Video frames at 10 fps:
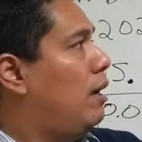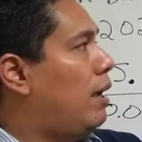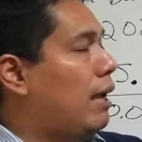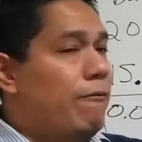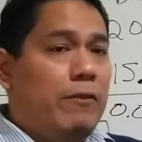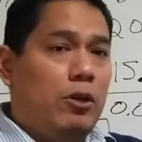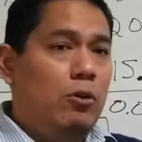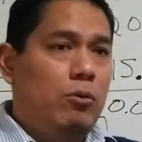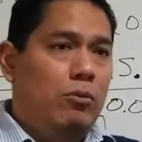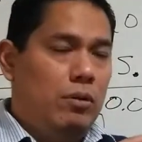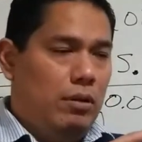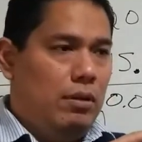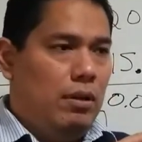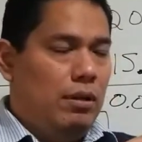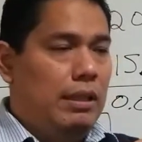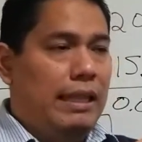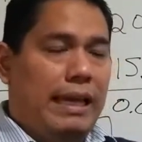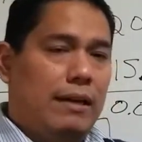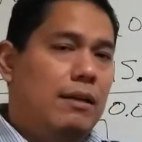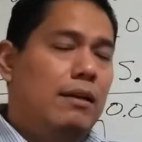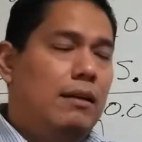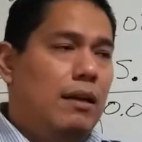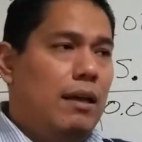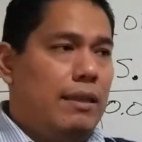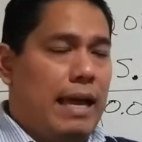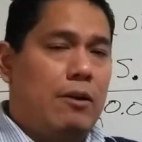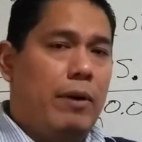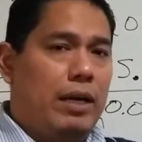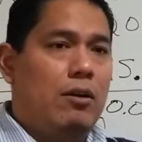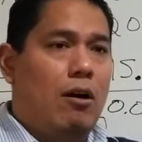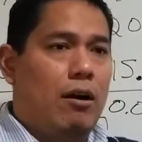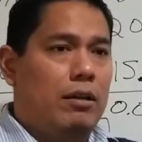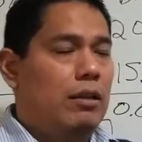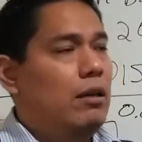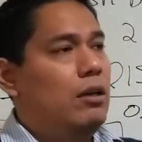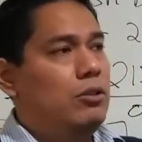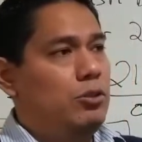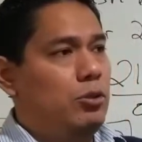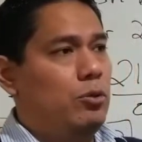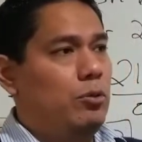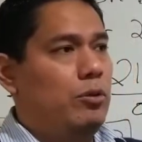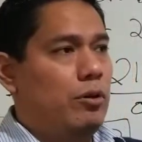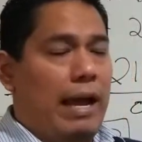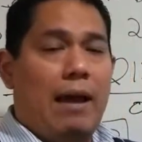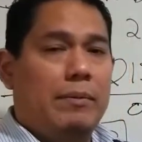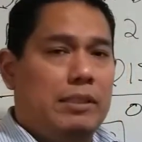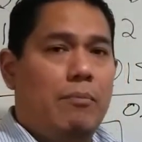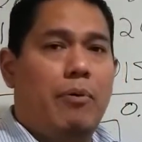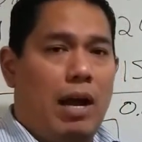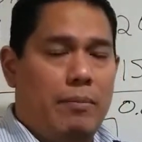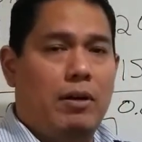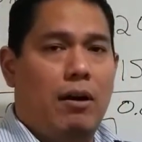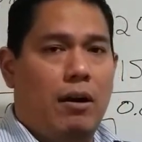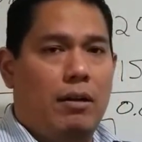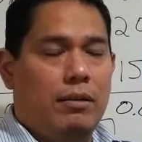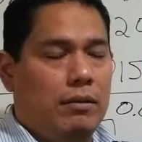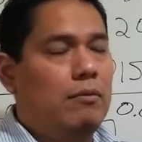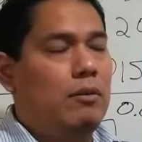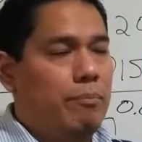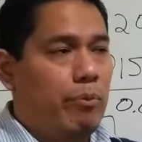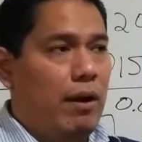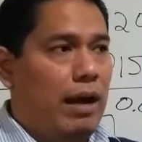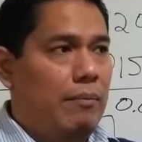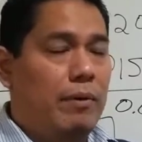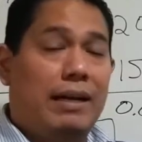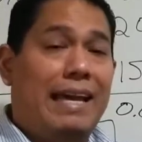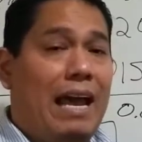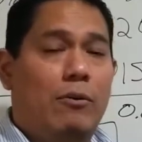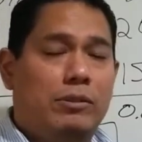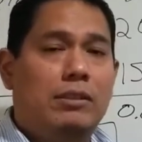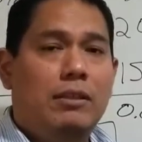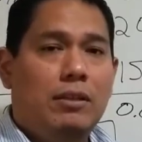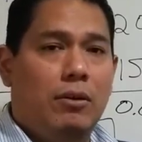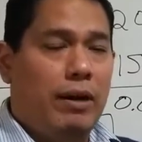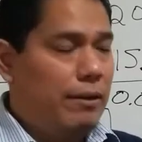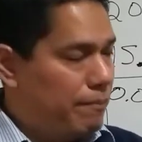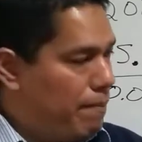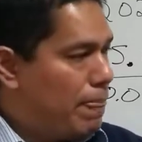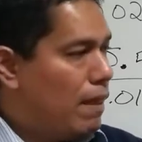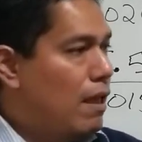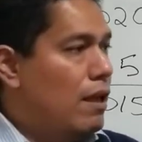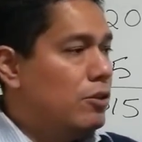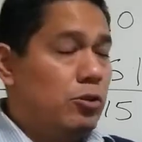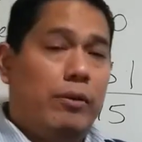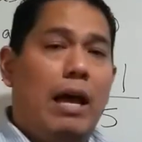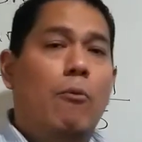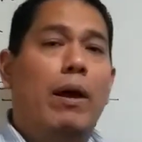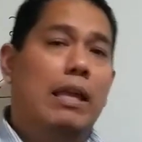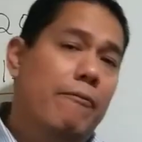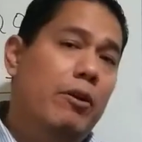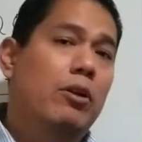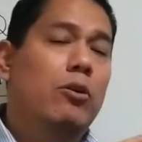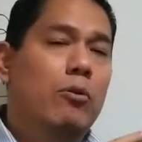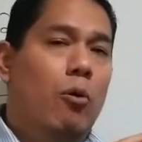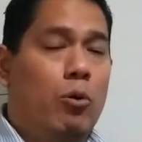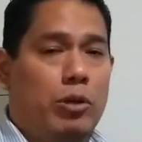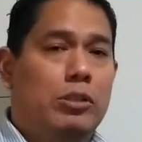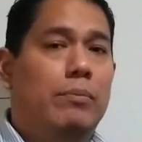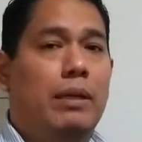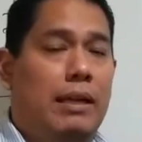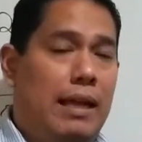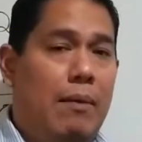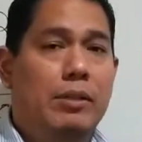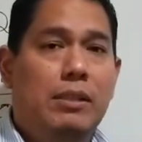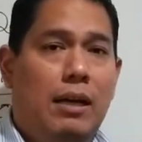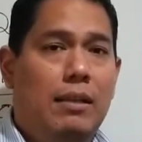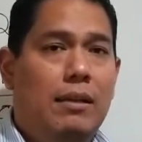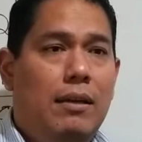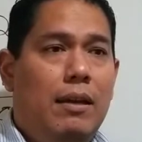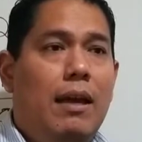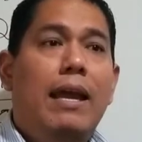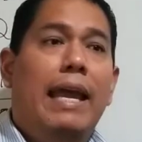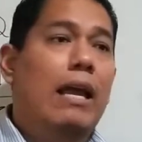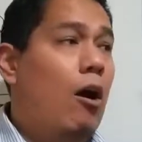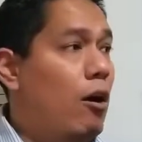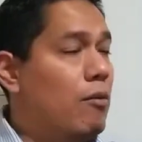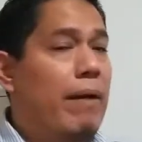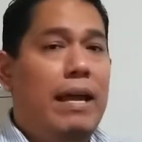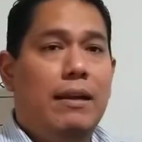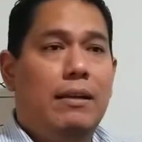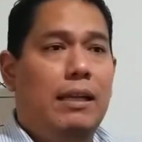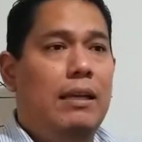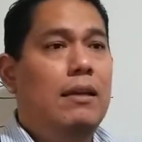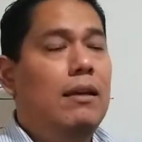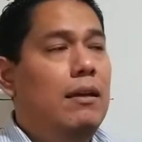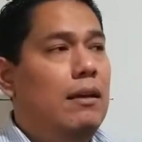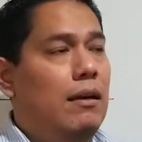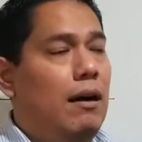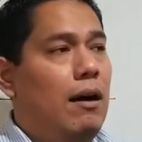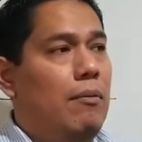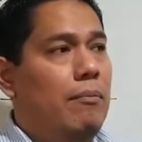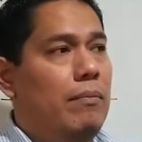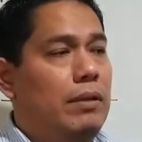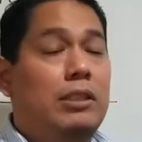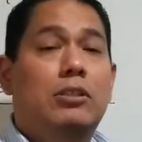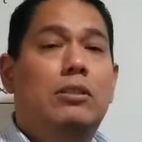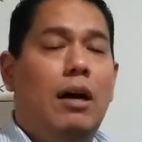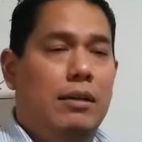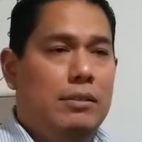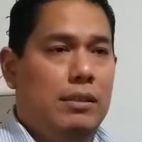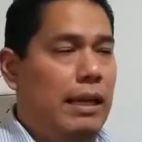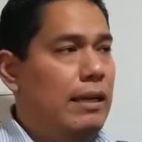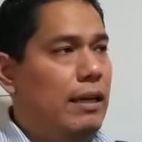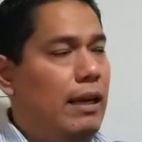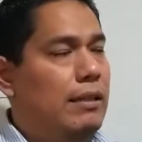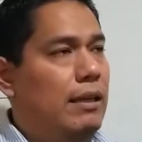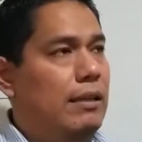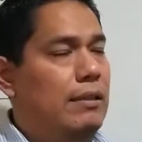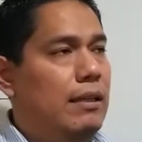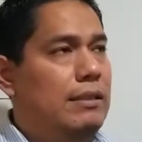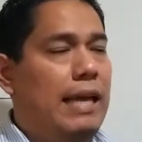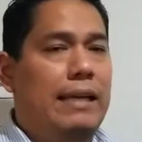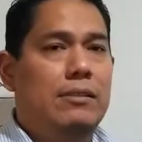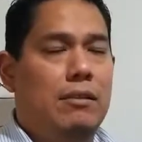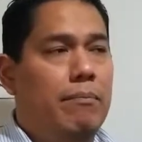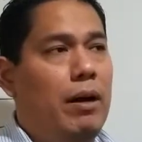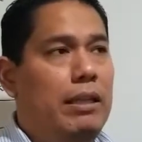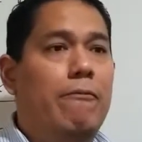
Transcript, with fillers: if you link that credit card to your Amazon Prime card, Prime account, all right, so that whenever you order something on Amazon, it automatically um, deducts, like it, it, it takes the money